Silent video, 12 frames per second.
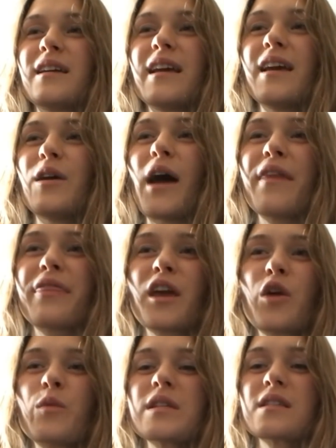it, I
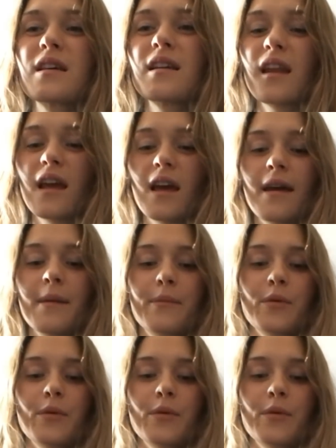think it was a, a